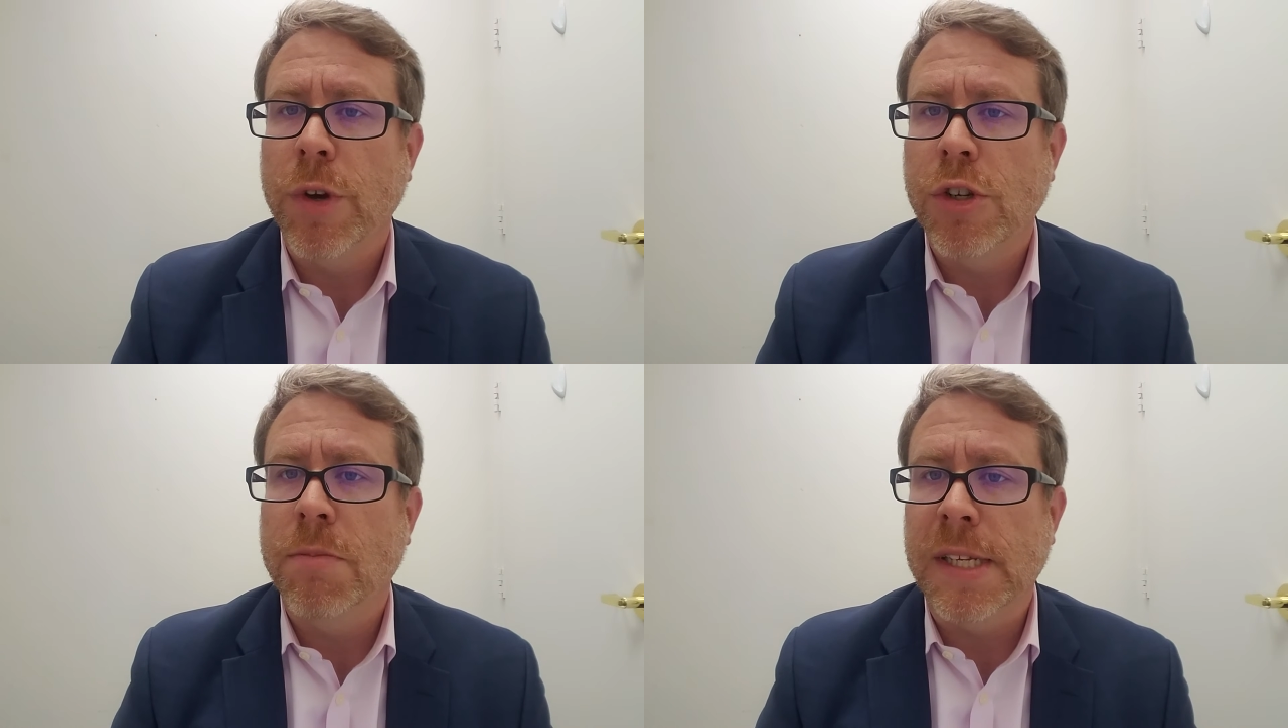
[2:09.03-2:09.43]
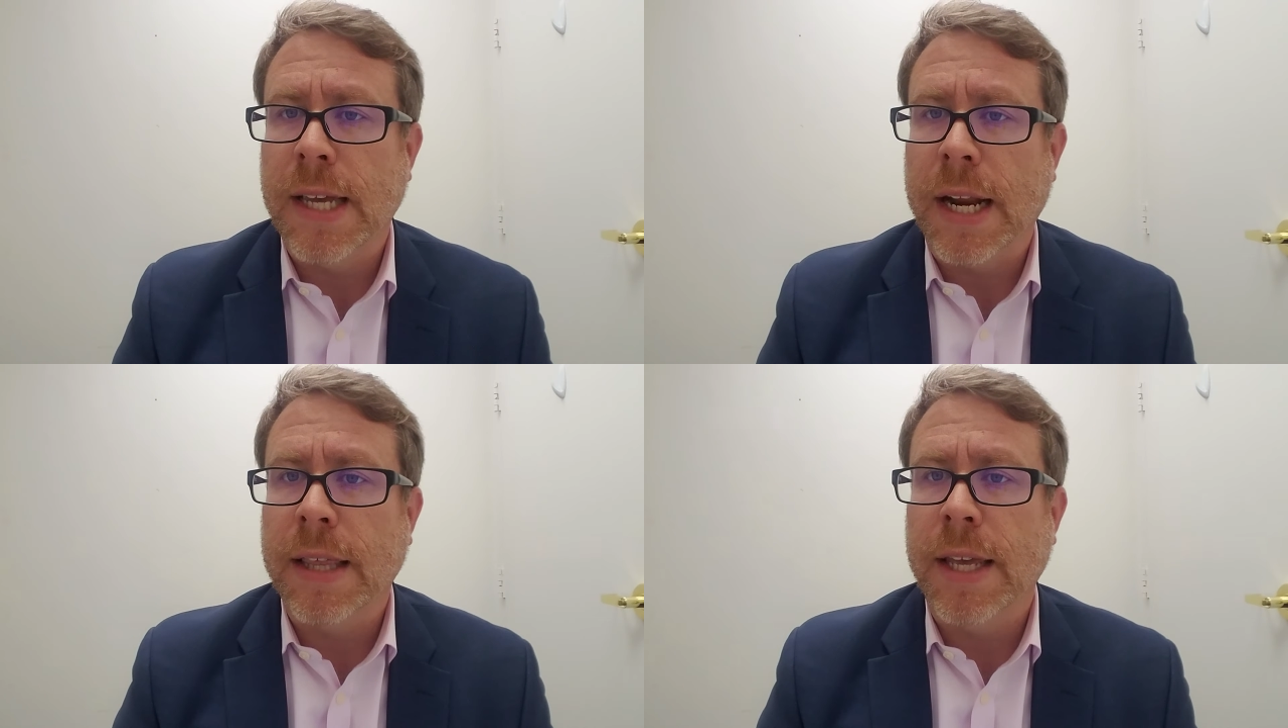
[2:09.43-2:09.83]
we should be
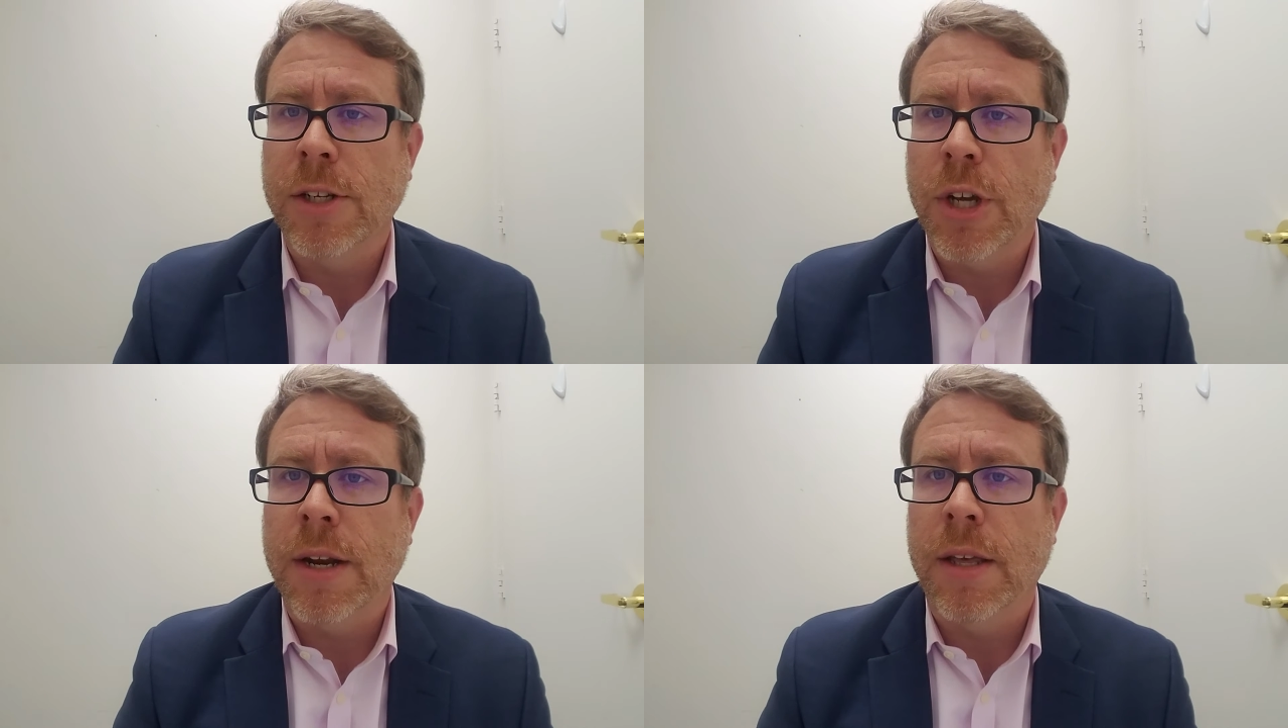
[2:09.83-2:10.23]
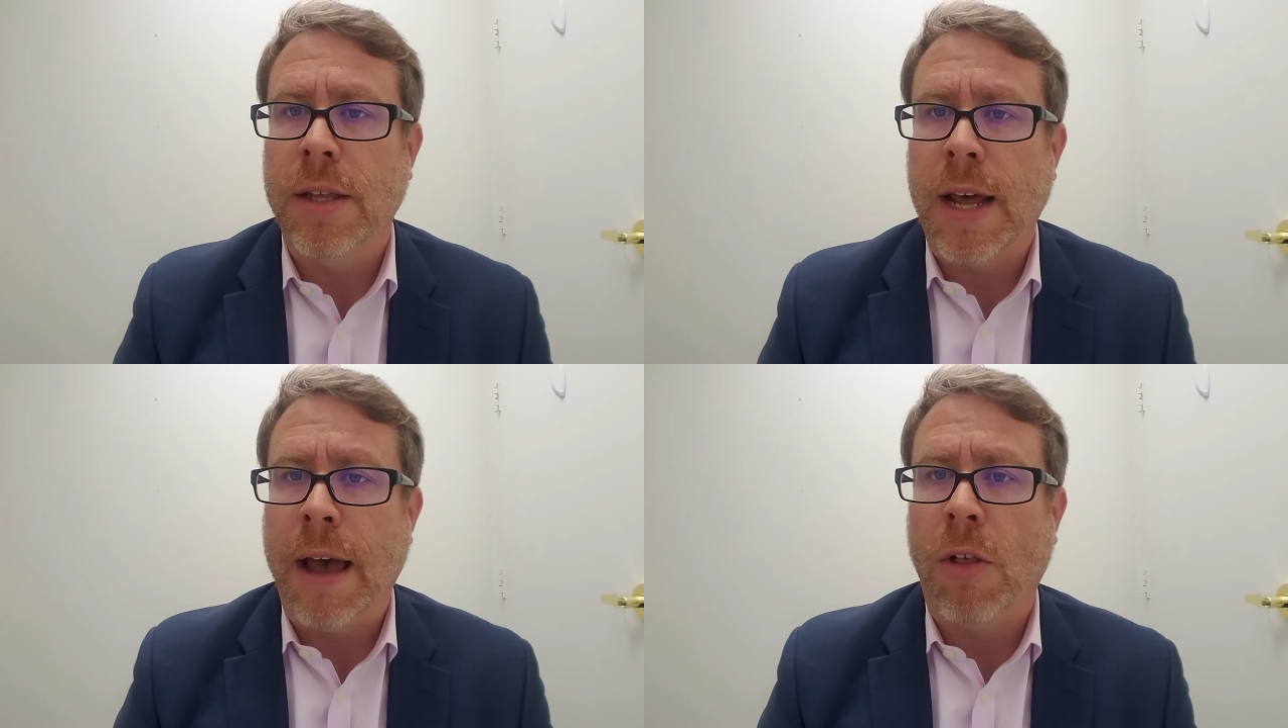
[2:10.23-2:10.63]
setting the agenda and
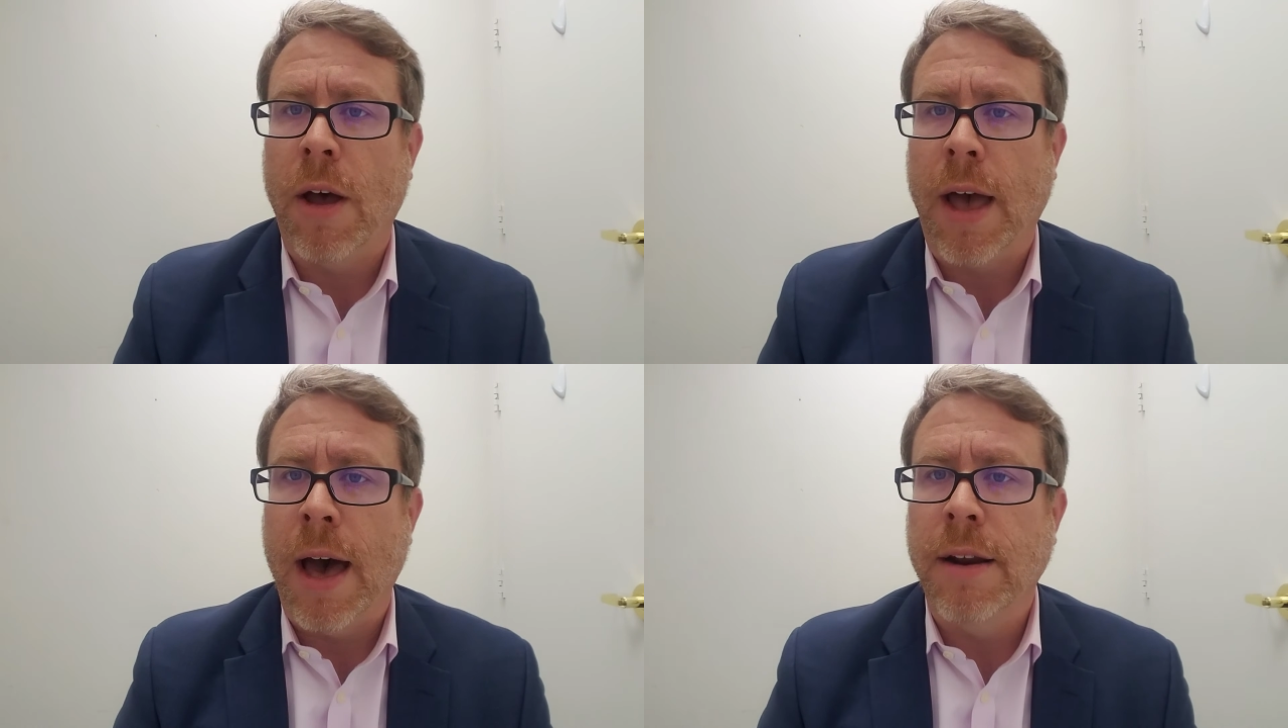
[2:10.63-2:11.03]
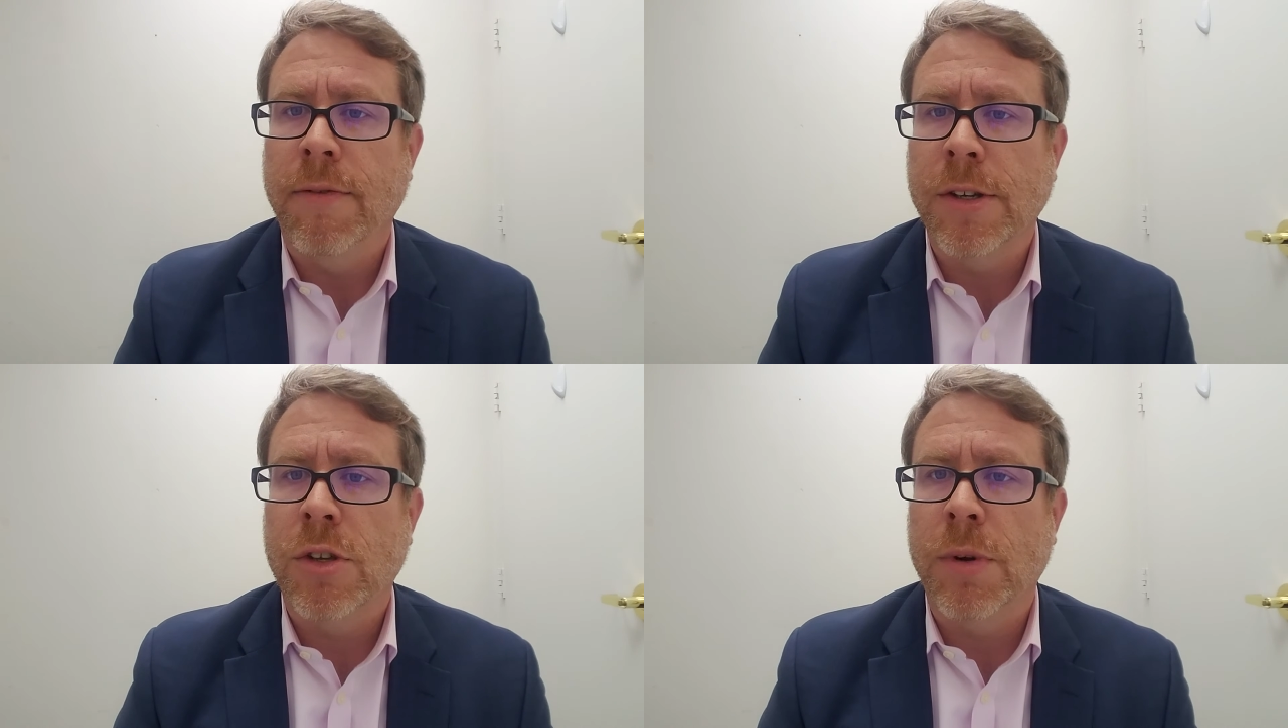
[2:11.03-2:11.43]
the dialogue on
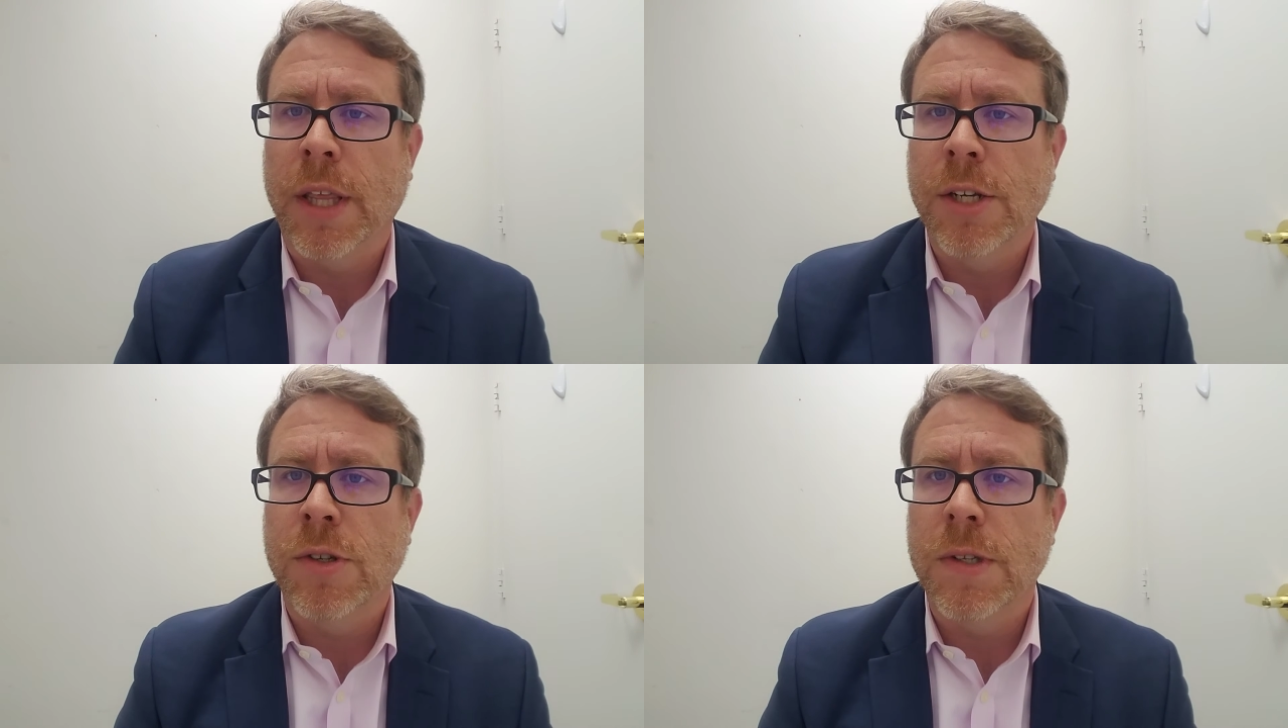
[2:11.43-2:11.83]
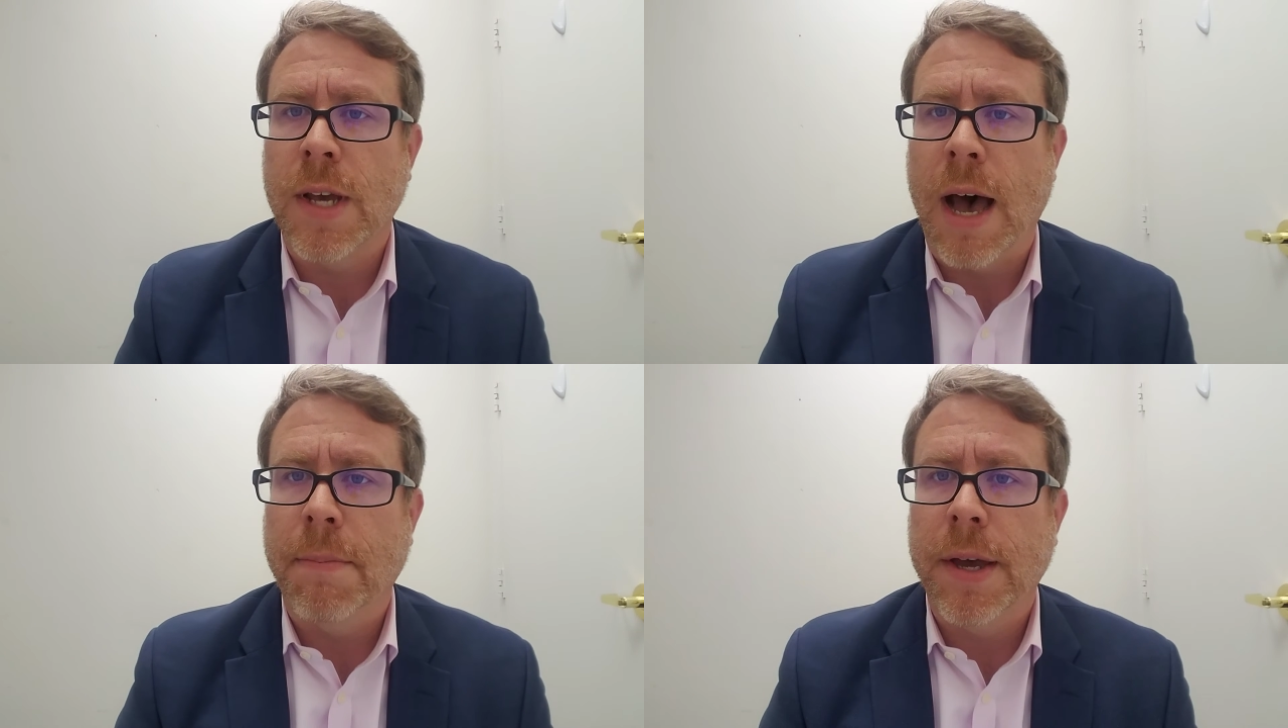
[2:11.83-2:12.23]
investor relations
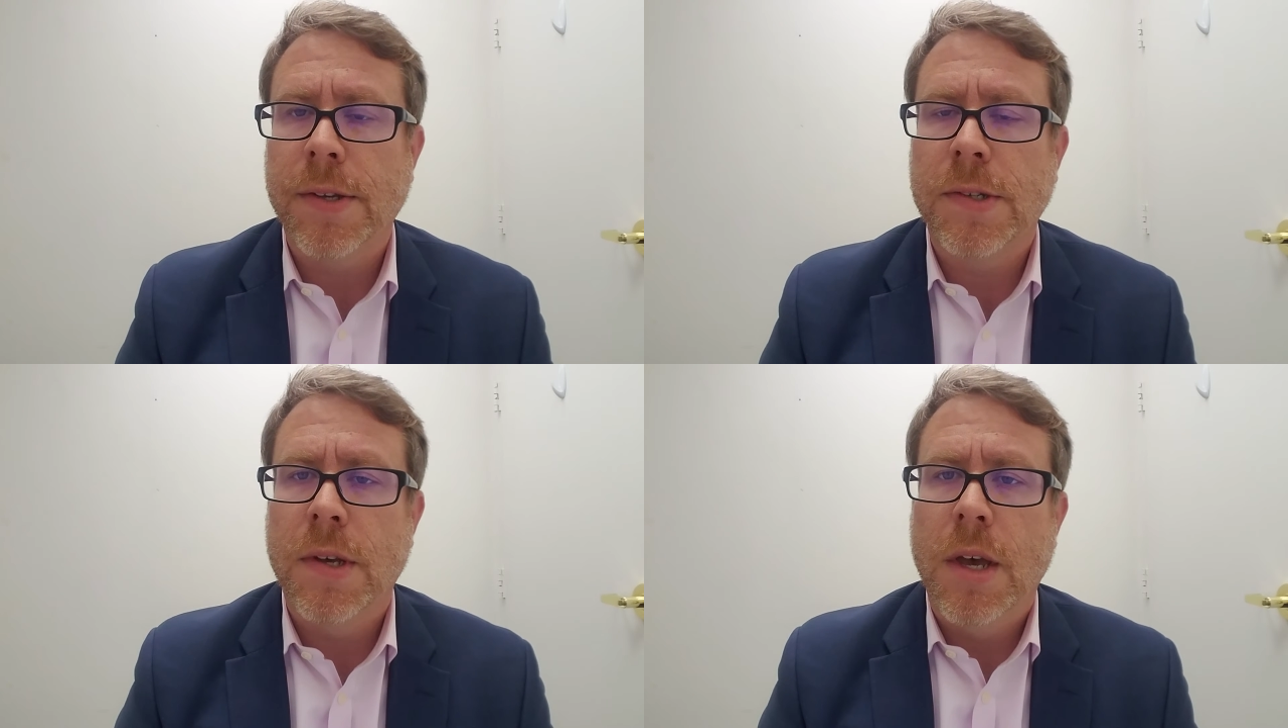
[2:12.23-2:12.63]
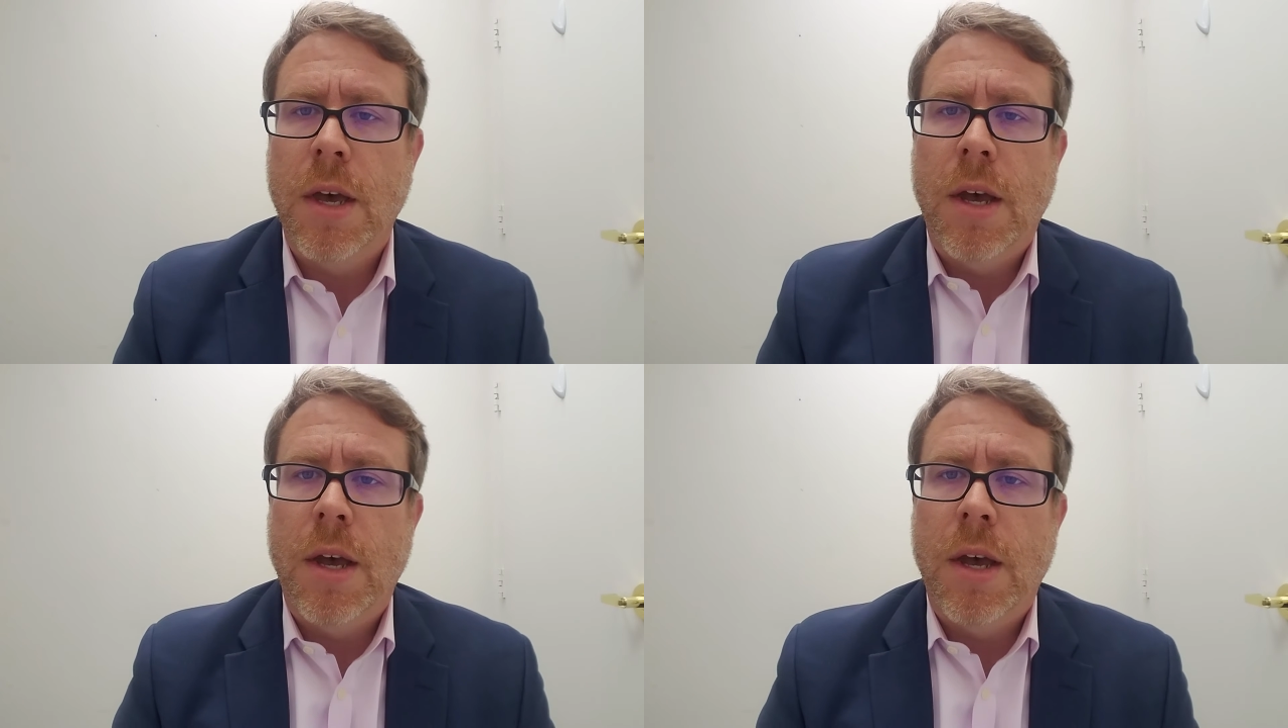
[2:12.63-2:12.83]
topics.